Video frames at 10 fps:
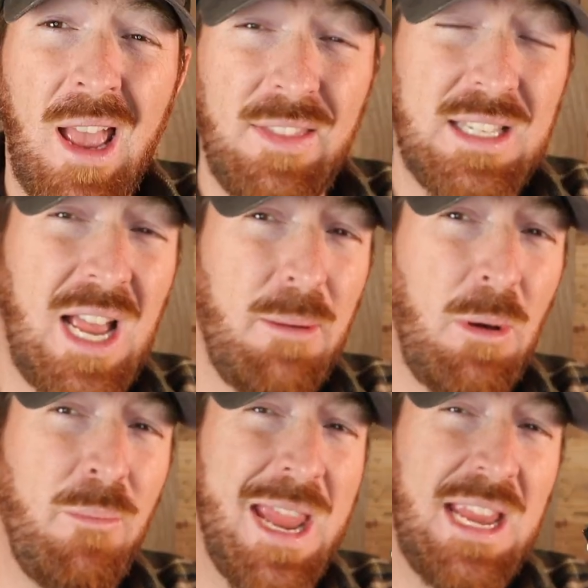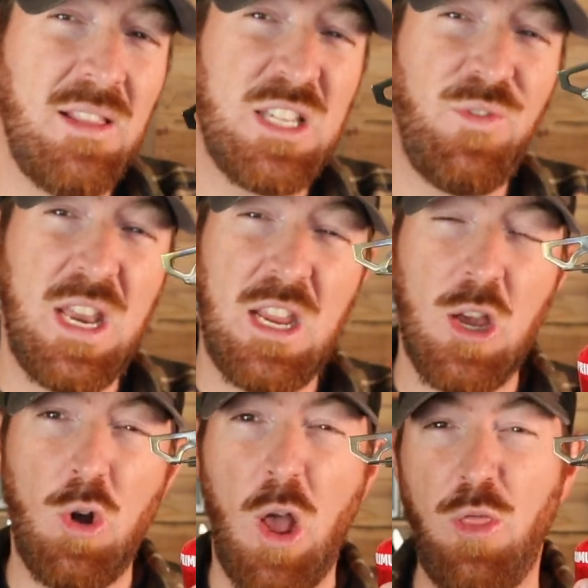At the time I'm making this
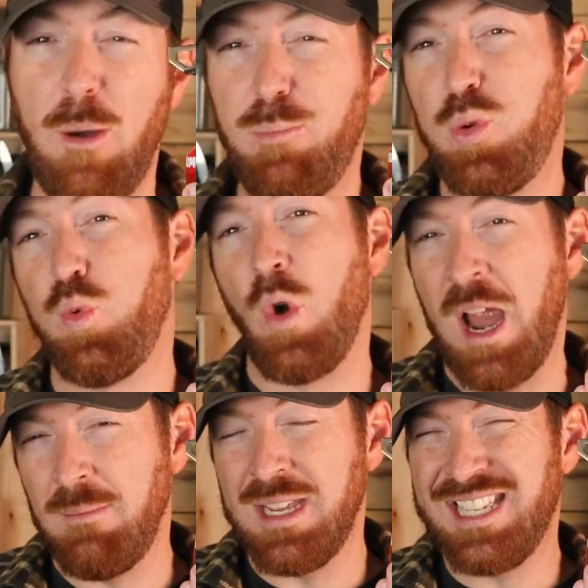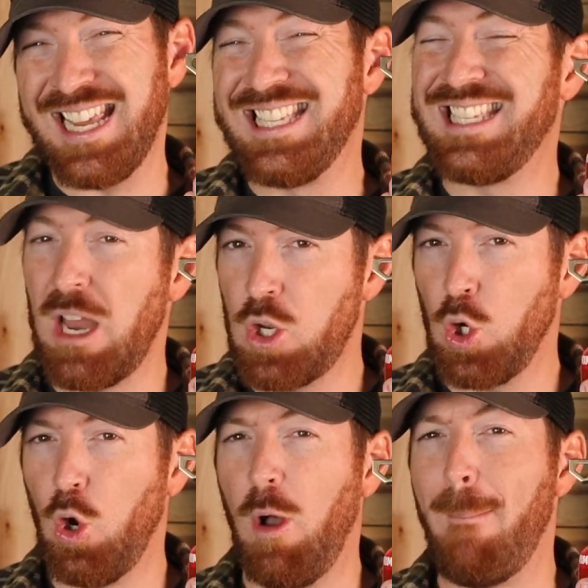video, the Primus
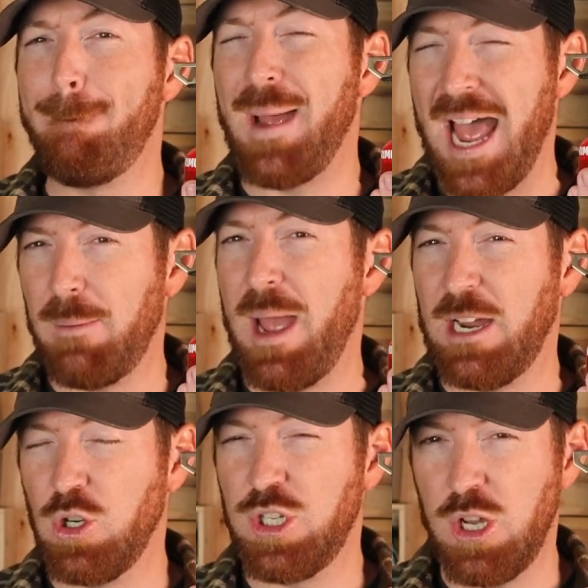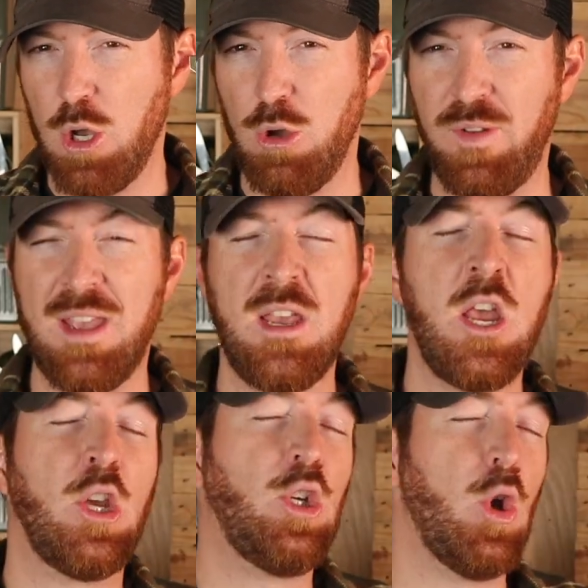Essential Backpacker Stove
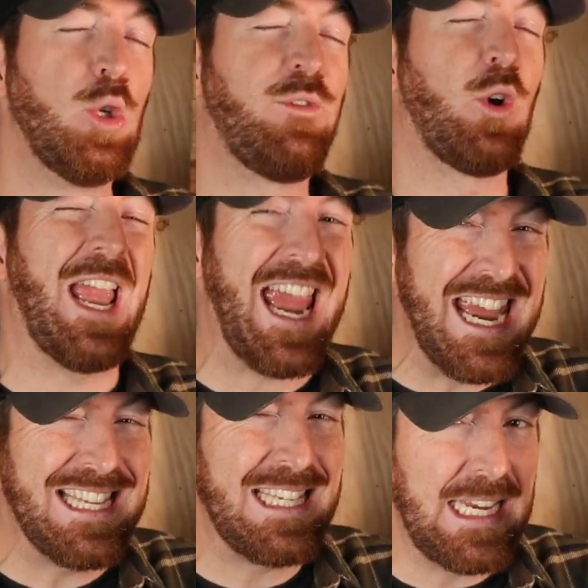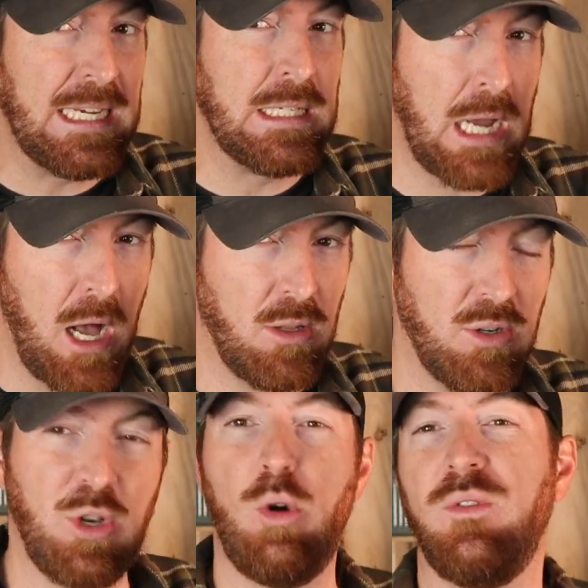goes for
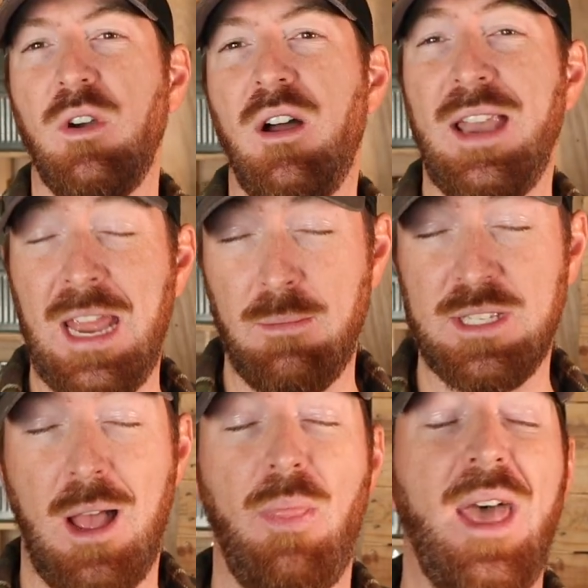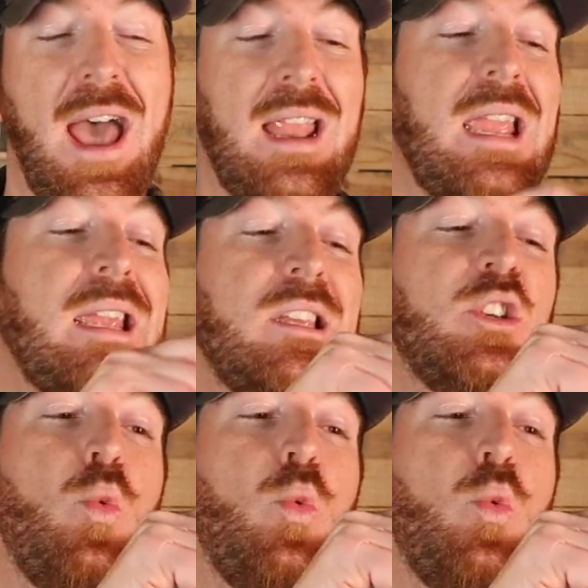$18 over on Amazon. That is